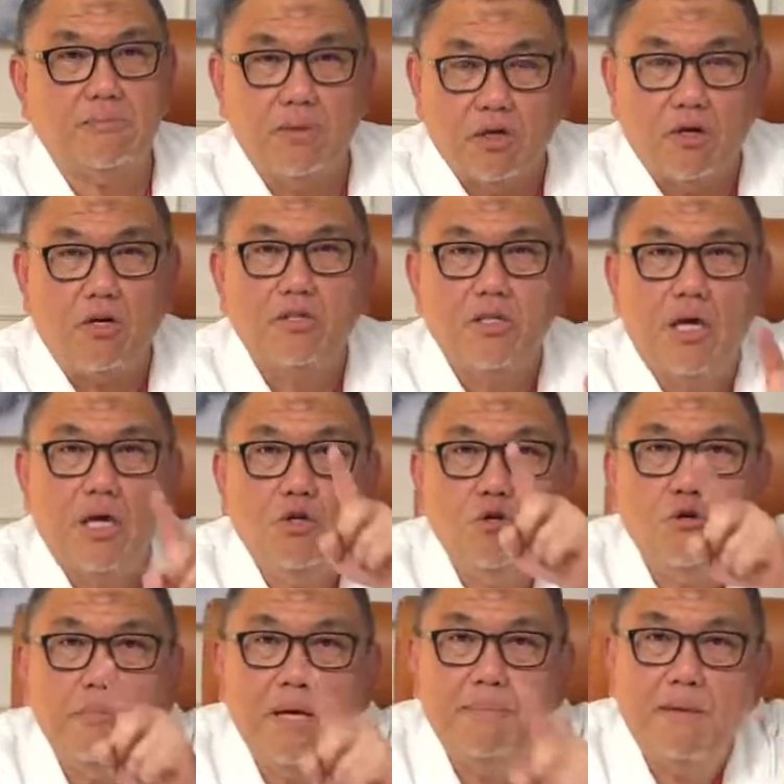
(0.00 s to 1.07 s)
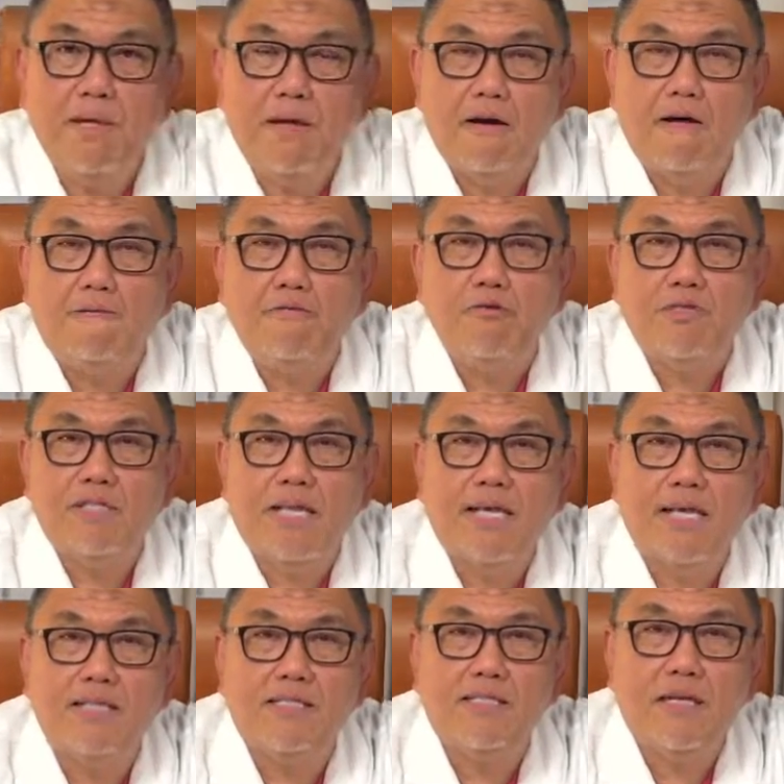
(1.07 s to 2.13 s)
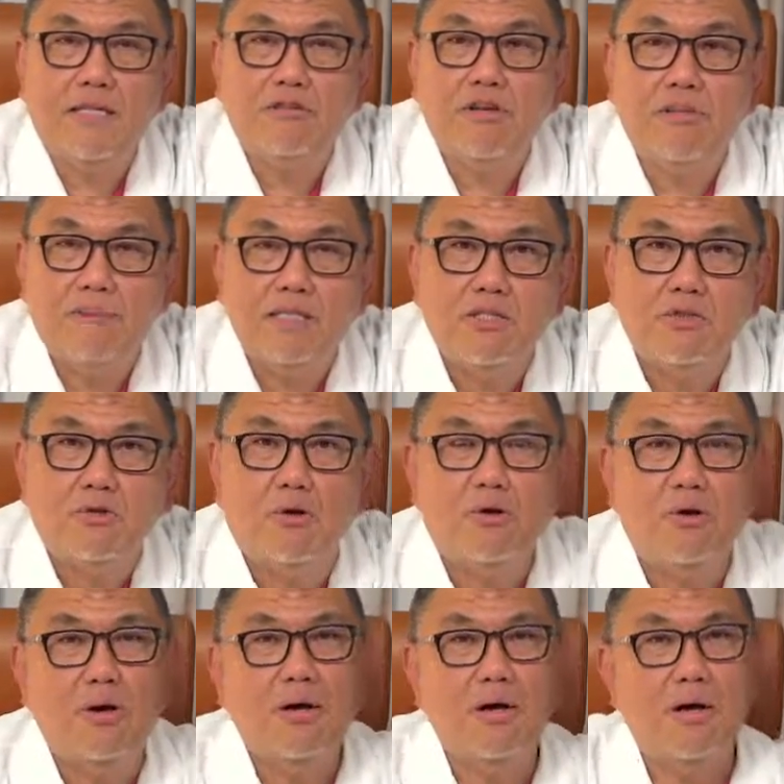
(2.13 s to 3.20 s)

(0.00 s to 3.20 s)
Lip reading: because you may be a few seconds 3 months ago,